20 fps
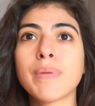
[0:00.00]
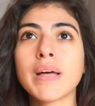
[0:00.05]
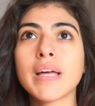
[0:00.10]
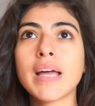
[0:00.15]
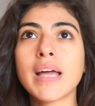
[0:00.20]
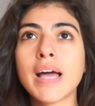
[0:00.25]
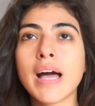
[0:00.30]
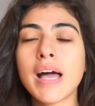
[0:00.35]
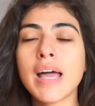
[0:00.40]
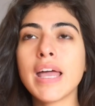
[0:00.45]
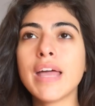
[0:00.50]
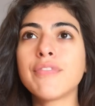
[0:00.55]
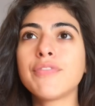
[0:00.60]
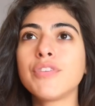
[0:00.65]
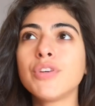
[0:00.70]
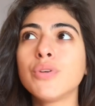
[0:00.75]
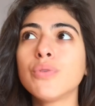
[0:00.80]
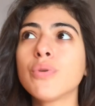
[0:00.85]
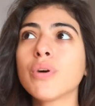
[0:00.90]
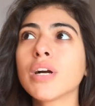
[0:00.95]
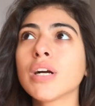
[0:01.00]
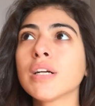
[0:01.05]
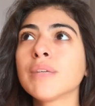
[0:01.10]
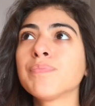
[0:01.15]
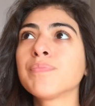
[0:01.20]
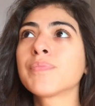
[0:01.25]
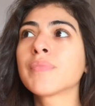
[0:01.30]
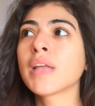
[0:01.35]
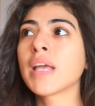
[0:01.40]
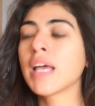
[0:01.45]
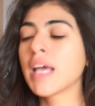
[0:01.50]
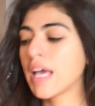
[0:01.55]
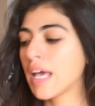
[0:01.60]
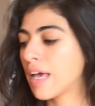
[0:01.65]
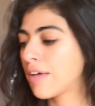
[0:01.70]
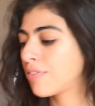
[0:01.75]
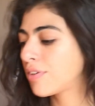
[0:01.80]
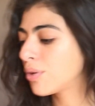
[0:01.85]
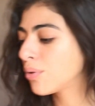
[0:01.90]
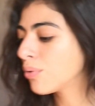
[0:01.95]
But if you
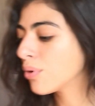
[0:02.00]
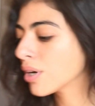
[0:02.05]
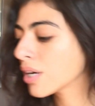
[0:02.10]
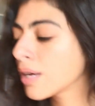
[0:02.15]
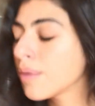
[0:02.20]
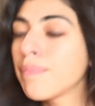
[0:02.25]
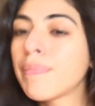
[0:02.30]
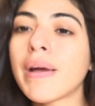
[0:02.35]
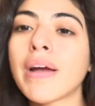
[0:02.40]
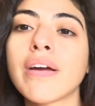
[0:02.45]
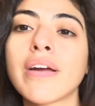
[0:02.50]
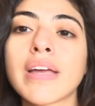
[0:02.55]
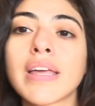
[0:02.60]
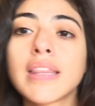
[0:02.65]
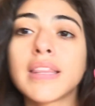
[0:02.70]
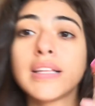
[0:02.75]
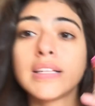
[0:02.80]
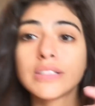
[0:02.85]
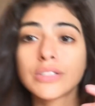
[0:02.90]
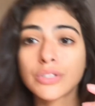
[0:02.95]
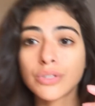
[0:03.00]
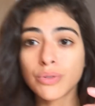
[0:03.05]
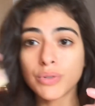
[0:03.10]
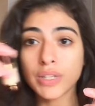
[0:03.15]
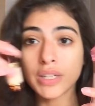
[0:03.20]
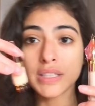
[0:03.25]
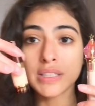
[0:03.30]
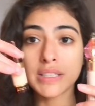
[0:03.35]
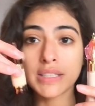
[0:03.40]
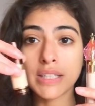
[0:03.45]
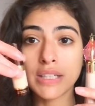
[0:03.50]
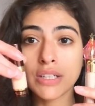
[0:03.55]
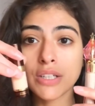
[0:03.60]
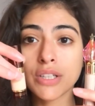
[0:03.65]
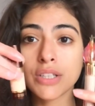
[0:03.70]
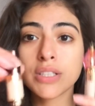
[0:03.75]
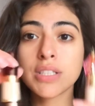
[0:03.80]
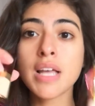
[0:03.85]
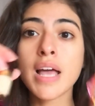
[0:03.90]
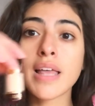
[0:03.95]
were comparing these two
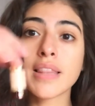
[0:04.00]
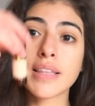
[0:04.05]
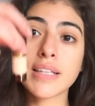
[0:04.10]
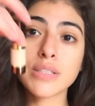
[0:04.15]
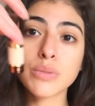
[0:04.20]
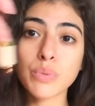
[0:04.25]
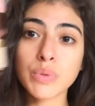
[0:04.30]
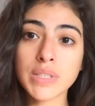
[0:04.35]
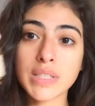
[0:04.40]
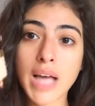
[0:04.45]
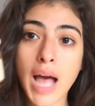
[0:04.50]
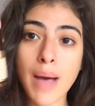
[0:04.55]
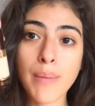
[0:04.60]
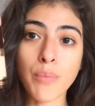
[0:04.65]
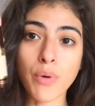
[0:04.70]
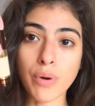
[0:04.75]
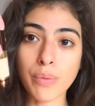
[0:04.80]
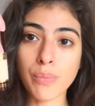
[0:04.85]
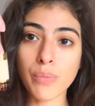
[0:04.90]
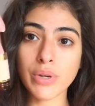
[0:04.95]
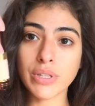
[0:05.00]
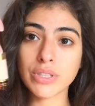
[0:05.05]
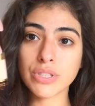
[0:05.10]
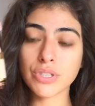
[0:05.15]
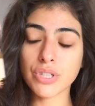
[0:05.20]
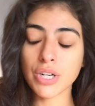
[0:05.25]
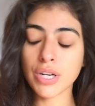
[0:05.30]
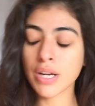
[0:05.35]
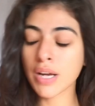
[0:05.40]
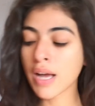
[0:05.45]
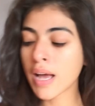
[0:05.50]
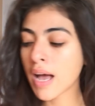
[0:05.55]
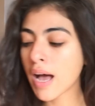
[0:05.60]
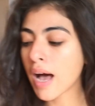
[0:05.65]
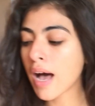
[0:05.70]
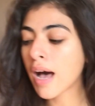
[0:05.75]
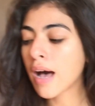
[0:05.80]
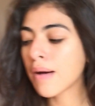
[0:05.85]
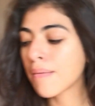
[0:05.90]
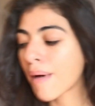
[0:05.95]
concealers, this one's got more moisture.
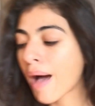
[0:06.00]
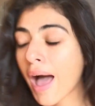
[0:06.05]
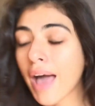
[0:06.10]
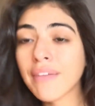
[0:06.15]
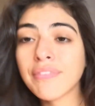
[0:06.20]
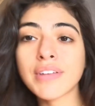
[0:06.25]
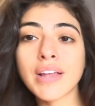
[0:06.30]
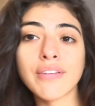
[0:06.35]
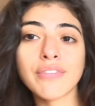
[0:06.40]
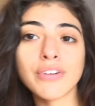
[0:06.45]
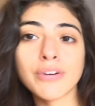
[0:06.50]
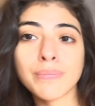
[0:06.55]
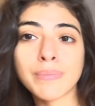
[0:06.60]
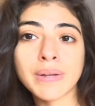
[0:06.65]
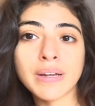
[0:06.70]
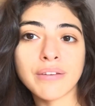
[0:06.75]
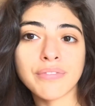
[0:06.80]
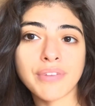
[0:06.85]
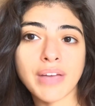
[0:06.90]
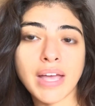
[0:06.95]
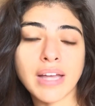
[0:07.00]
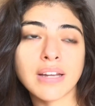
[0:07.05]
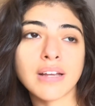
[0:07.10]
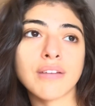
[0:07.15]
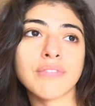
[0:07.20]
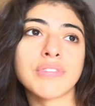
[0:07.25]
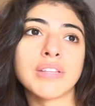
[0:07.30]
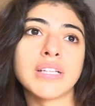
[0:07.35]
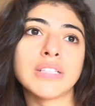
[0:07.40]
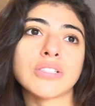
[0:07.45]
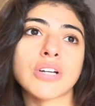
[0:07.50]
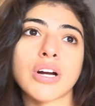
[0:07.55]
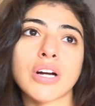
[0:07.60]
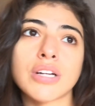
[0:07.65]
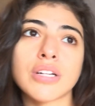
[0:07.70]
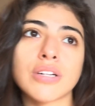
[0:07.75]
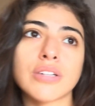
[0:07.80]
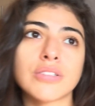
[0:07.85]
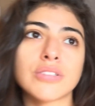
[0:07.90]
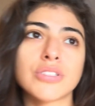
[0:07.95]
I've never been a fan of the
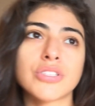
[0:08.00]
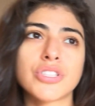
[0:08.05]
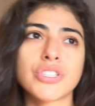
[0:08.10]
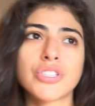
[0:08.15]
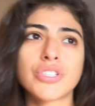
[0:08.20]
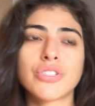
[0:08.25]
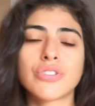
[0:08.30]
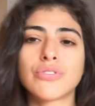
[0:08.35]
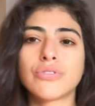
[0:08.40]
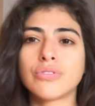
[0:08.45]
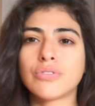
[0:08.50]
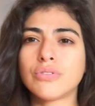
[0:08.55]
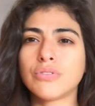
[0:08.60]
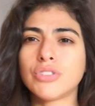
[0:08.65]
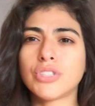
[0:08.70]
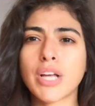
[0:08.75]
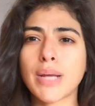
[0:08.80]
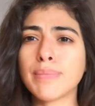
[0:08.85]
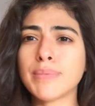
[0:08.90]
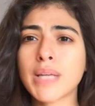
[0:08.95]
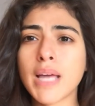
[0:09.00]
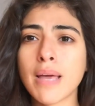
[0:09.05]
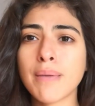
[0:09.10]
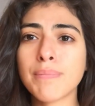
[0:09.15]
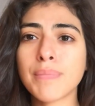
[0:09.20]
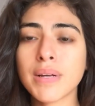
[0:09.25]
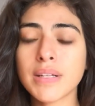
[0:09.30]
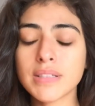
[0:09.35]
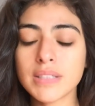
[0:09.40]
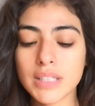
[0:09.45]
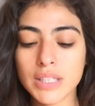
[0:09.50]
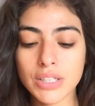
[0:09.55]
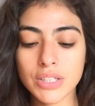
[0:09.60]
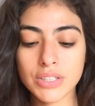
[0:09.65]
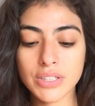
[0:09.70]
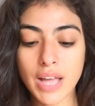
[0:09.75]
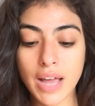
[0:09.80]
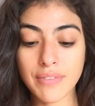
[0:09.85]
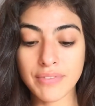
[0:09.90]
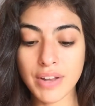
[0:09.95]
Tarte Shape Tape
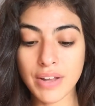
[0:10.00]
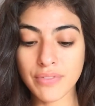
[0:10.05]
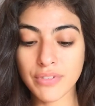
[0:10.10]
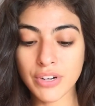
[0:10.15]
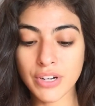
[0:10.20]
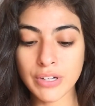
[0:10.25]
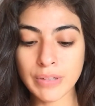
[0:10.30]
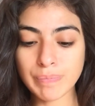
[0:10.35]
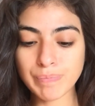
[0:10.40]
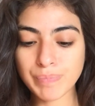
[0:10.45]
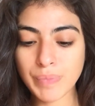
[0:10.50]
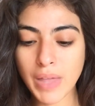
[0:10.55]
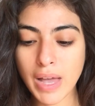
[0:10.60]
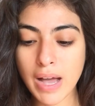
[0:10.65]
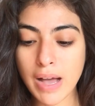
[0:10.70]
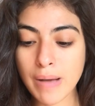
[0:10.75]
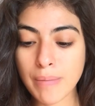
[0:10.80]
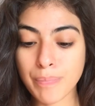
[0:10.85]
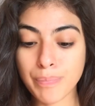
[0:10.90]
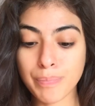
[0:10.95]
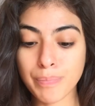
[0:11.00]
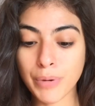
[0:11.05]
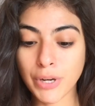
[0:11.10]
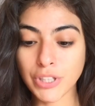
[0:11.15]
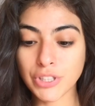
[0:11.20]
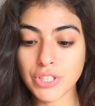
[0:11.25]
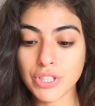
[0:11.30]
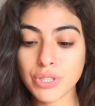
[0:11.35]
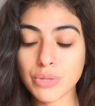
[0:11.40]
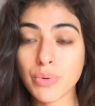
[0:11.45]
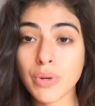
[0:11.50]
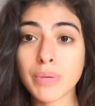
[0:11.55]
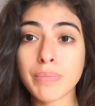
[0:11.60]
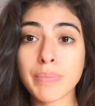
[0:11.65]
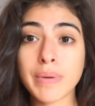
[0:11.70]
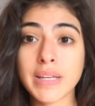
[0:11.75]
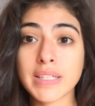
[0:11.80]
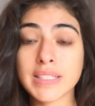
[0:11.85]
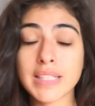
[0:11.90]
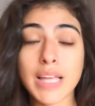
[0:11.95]
concealers. I've never purchased one
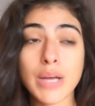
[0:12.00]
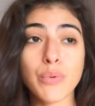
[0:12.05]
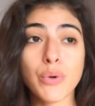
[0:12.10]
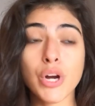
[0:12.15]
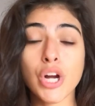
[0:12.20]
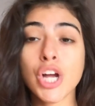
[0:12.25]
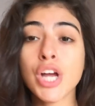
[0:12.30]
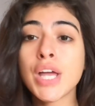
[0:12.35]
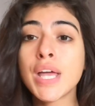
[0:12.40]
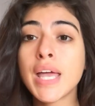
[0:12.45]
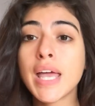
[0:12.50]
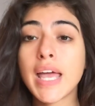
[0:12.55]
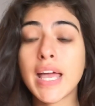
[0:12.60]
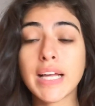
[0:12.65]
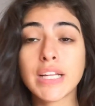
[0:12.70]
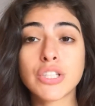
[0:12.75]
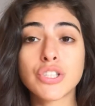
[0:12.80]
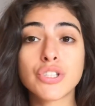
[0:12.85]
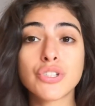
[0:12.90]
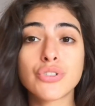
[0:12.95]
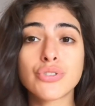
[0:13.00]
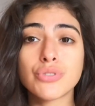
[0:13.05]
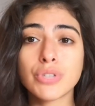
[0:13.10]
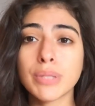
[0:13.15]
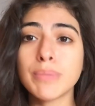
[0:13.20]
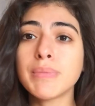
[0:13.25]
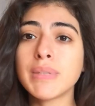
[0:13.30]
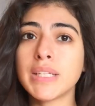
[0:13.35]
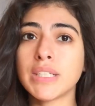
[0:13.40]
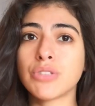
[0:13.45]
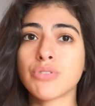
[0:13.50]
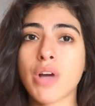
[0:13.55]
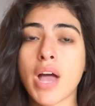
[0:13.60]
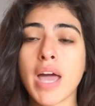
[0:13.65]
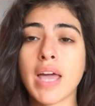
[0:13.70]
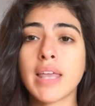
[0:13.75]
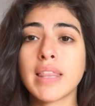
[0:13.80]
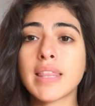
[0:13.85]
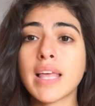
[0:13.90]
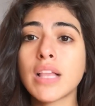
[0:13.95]
because they were extremely drying.